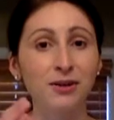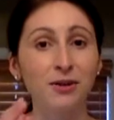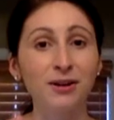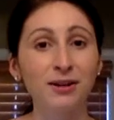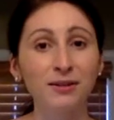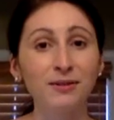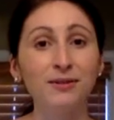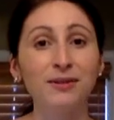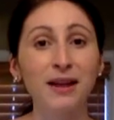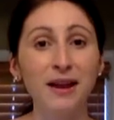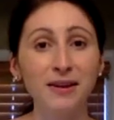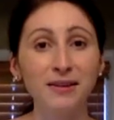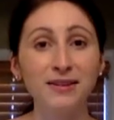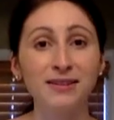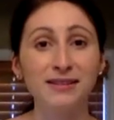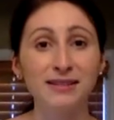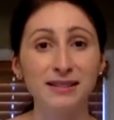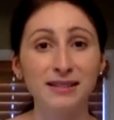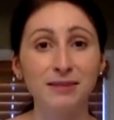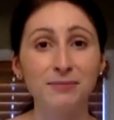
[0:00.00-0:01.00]
going to allow you to
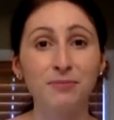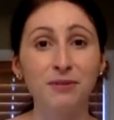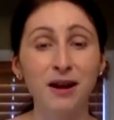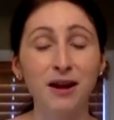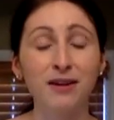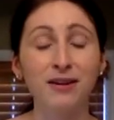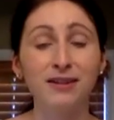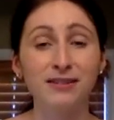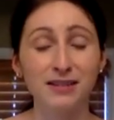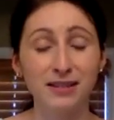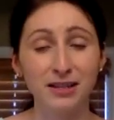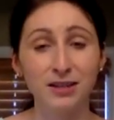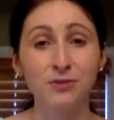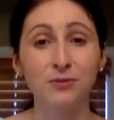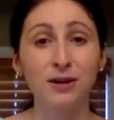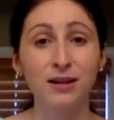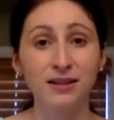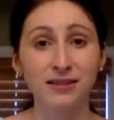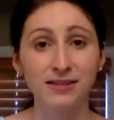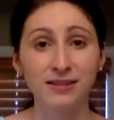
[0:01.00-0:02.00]
see the progress that you
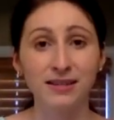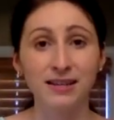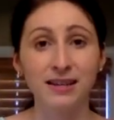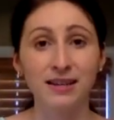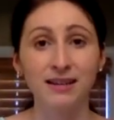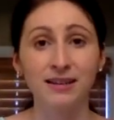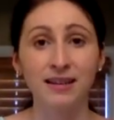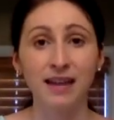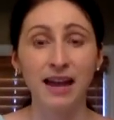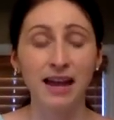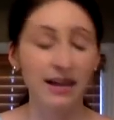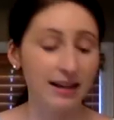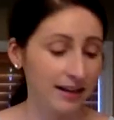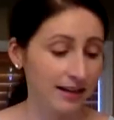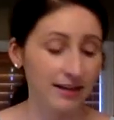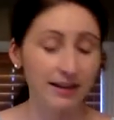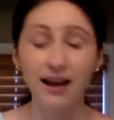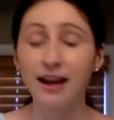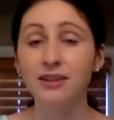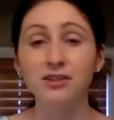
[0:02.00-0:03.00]
want to see, okay?
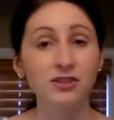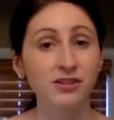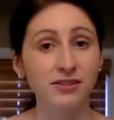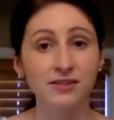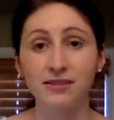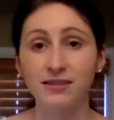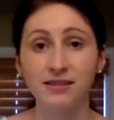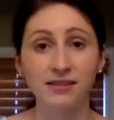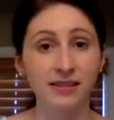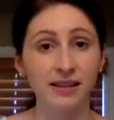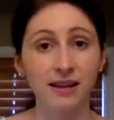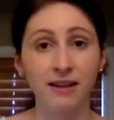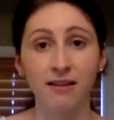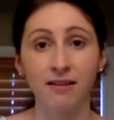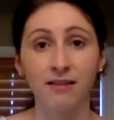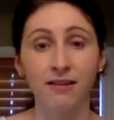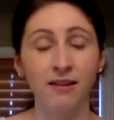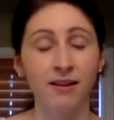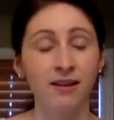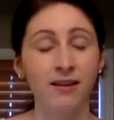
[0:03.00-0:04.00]
Not just the
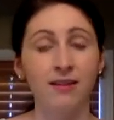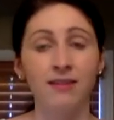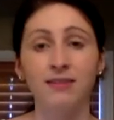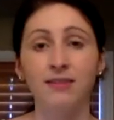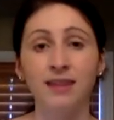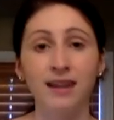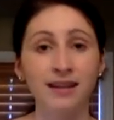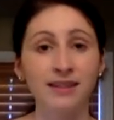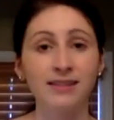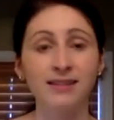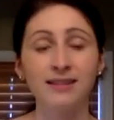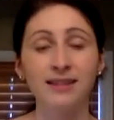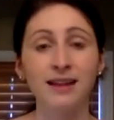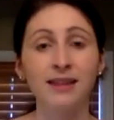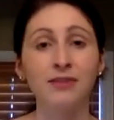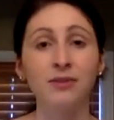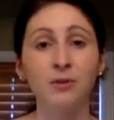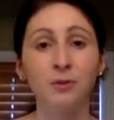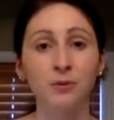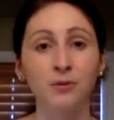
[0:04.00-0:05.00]
scale. That's
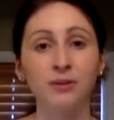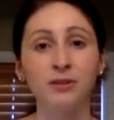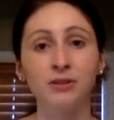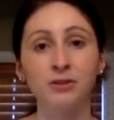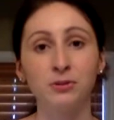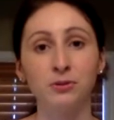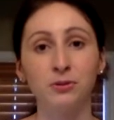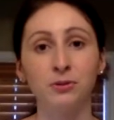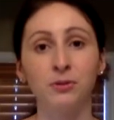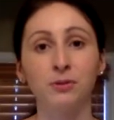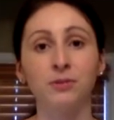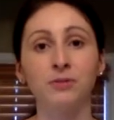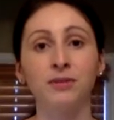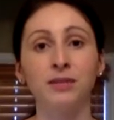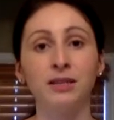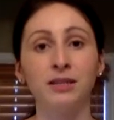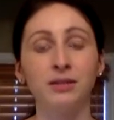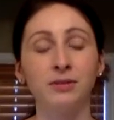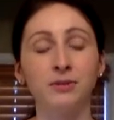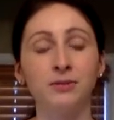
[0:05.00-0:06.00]
not the only tool
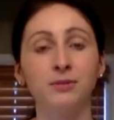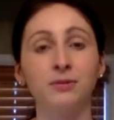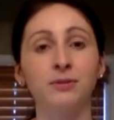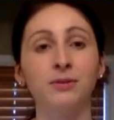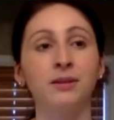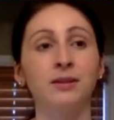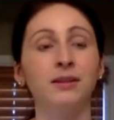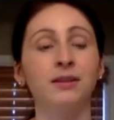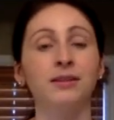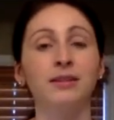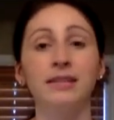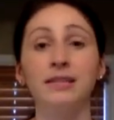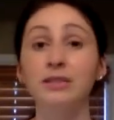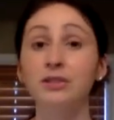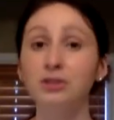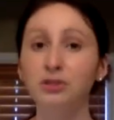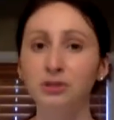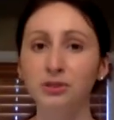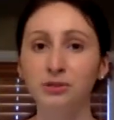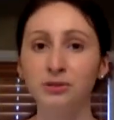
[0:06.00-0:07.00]
that you need
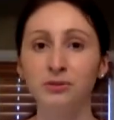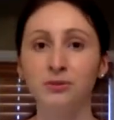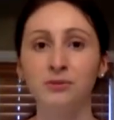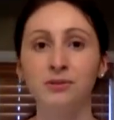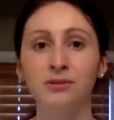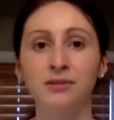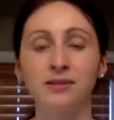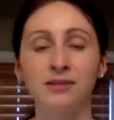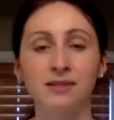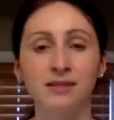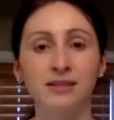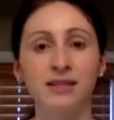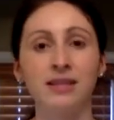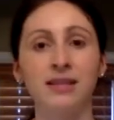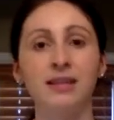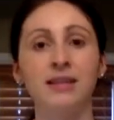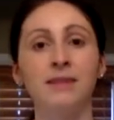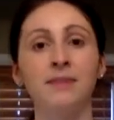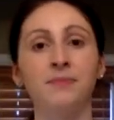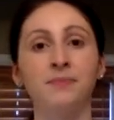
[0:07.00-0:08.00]
to use to
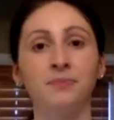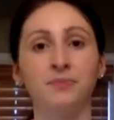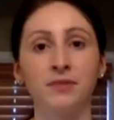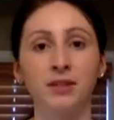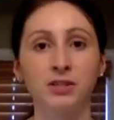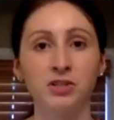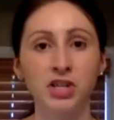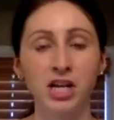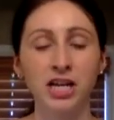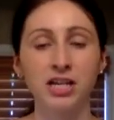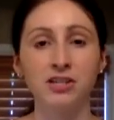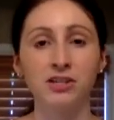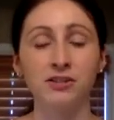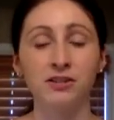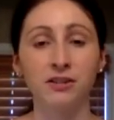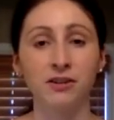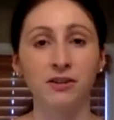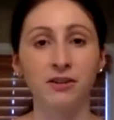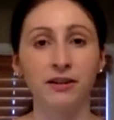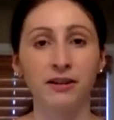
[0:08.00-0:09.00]
see changes
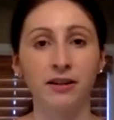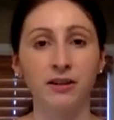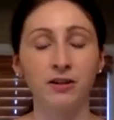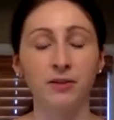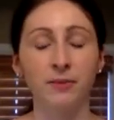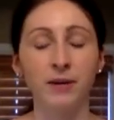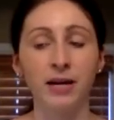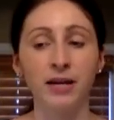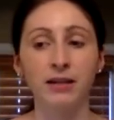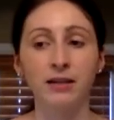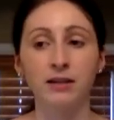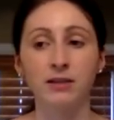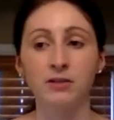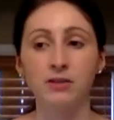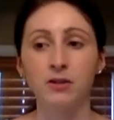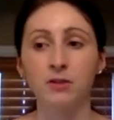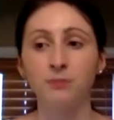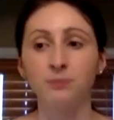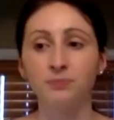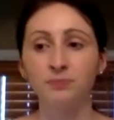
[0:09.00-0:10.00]
occurring in your body.
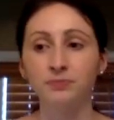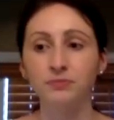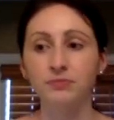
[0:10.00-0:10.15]
So